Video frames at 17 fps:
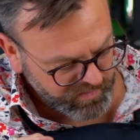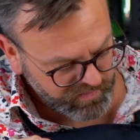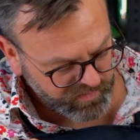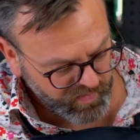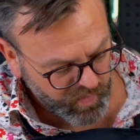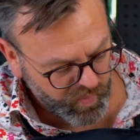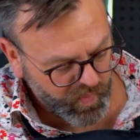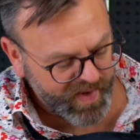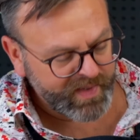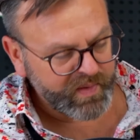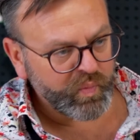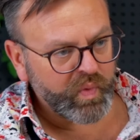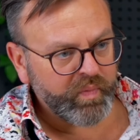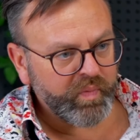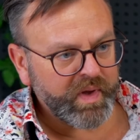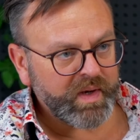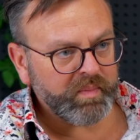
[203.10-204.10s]
So when
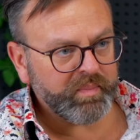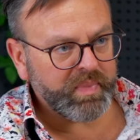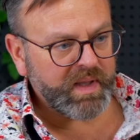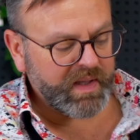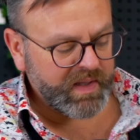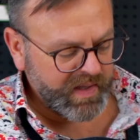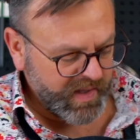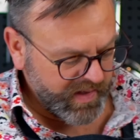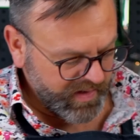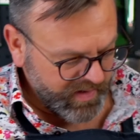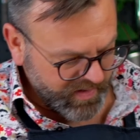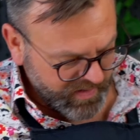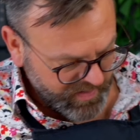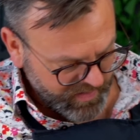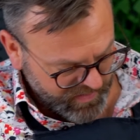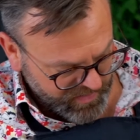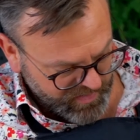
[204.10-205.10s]
we will be
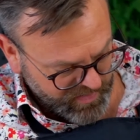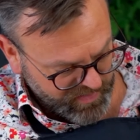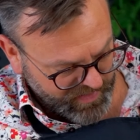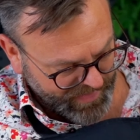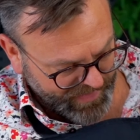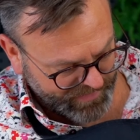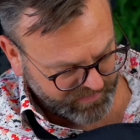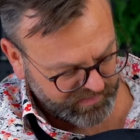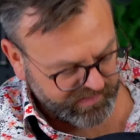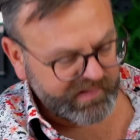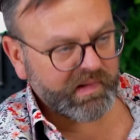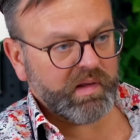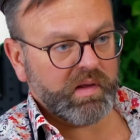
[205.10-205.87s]
at